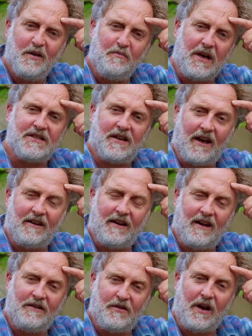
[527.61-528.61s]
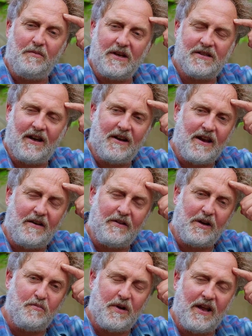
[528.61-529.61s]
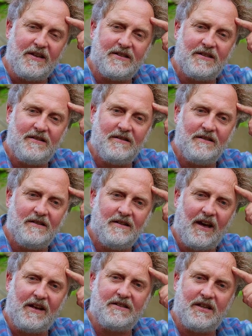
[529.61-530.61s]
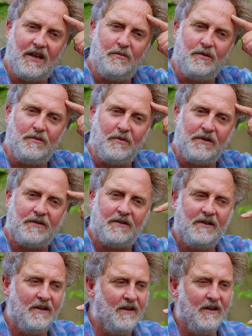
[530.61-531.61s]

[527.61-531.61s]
muscat, dry muscat, having a place at table with